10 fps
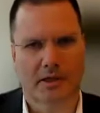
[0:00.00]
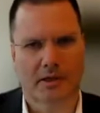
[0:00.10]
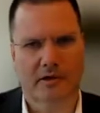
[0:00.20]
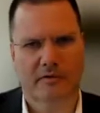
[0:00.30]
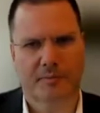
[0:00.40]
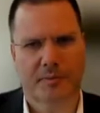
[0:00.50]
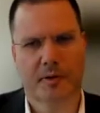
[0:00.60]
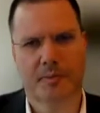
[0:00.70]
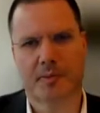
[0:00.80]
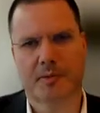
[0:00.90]
That's
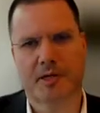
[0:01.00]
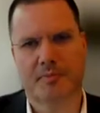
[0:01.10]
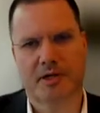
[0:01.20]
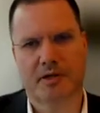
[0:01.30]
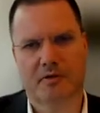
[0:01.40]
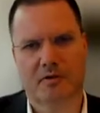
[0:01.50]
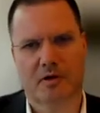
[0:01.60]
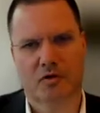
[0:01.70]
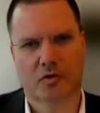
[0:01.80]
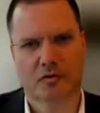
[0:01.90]
probably a
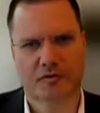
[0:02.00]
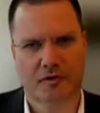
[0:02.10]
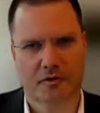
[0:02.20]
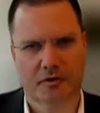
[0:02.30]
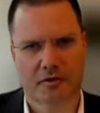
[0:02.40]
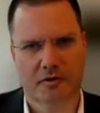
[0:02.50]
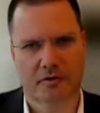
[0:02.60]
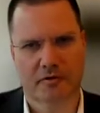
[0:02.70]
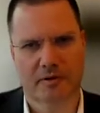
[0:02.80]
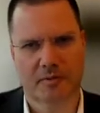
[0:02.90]
bit twofold,
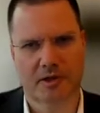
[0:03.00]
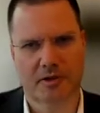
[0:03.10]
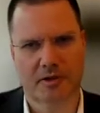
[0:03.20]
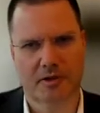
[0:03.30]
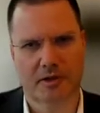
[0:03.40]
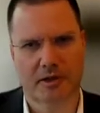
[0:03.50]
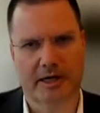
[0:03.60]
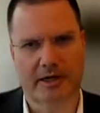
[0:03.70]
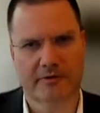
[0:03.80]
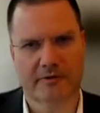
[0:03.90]
Samir,
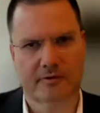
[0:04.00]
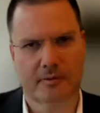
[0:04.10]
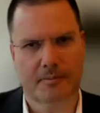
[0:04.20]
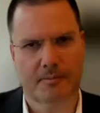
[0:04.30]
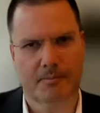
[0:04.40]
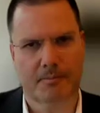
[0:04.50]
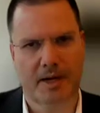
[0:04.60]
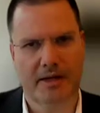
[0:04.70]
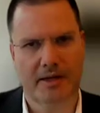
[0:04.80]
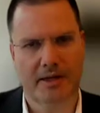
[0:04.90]
as
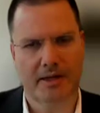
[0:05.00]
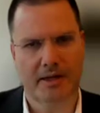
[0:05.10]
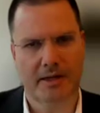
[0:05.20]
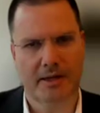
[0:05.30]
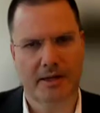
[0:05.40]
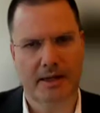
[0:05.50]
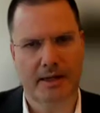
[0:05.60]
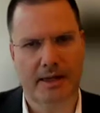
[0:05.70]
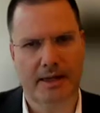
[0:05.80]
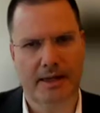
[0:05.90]
many
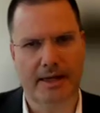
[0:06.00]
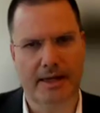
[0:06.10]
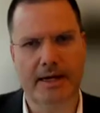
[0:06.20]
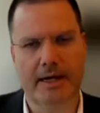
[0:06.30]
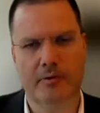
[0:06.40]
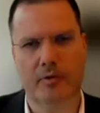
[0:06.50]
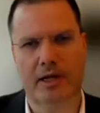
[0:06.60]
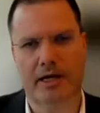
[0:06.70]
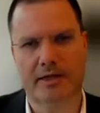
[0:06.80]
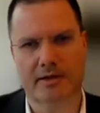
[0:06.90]

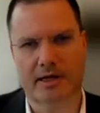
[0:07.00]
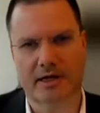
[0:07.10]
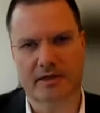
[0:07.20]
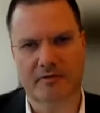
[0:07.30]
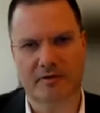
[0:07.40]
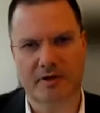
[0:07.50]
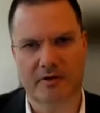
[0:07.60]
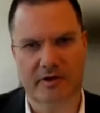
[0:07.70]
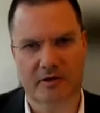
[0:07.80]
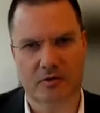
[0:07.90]
AI-related
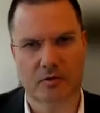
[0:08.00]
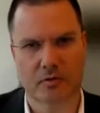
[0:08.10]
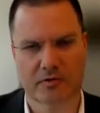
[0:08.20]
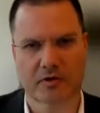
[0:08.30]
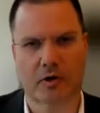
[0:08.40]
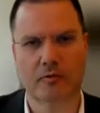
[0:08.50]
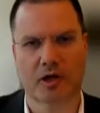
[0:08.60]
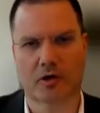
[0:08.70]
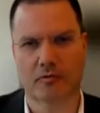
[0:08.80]
activities and tools go